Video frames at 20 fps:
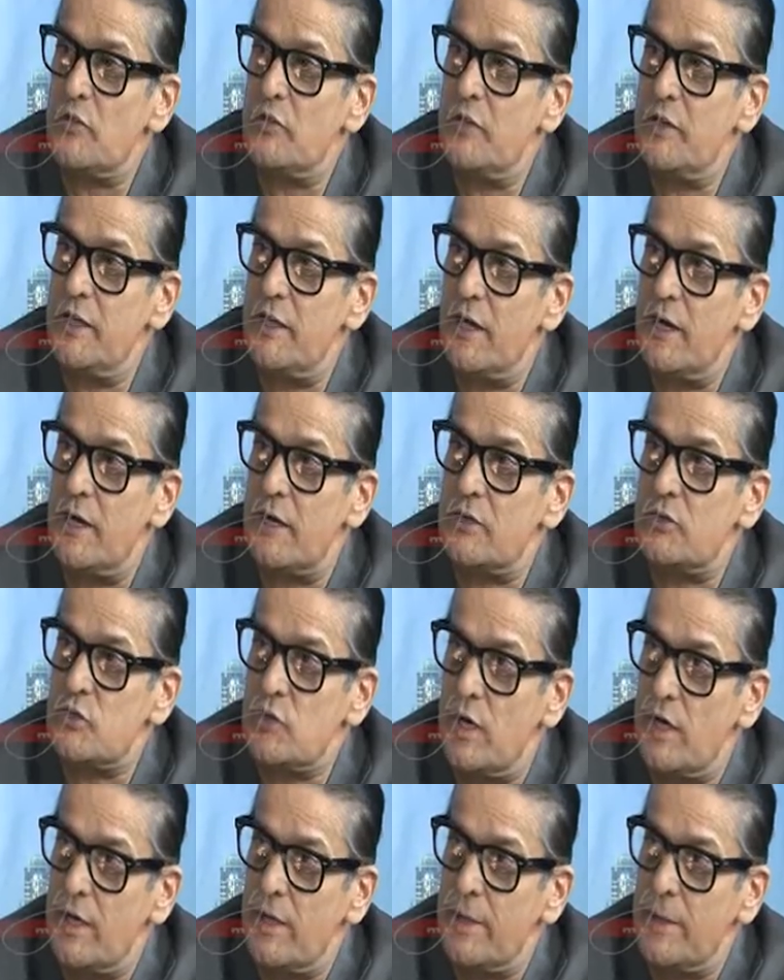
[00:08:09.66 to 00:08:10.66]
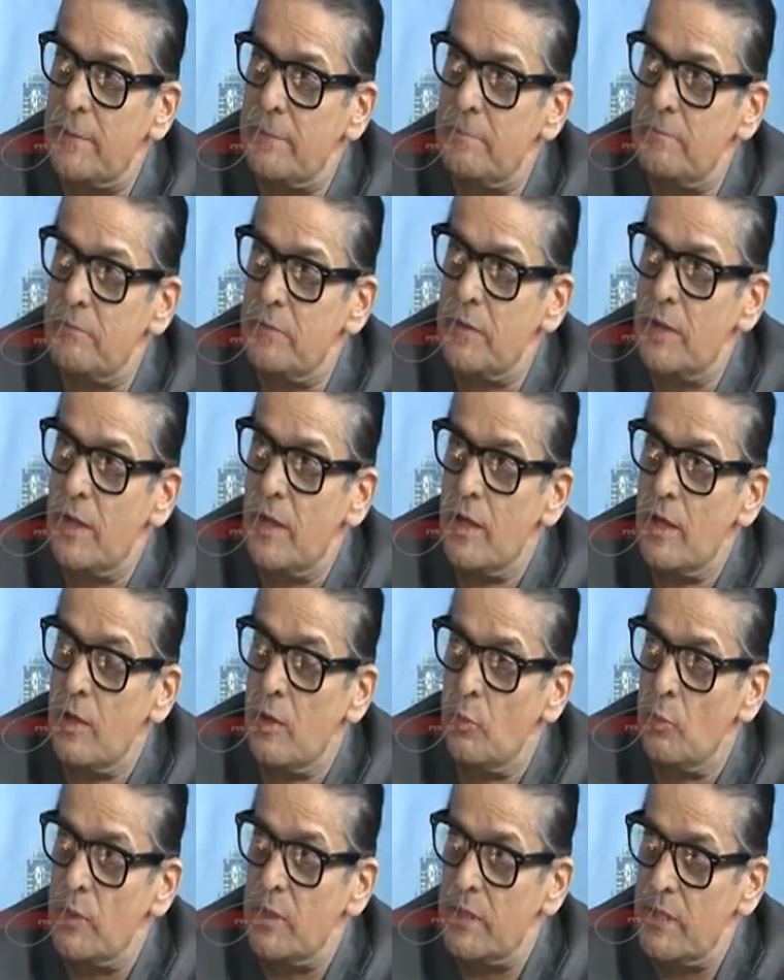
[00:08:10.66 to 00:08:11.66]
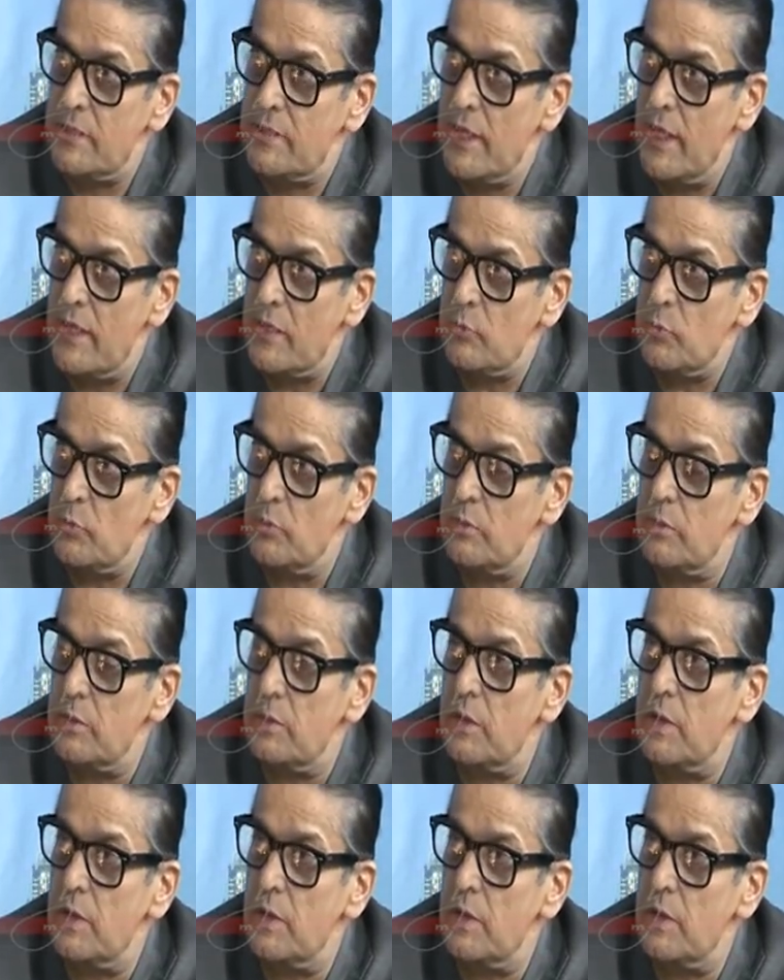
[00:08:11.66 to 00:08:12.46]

we are trying. We did that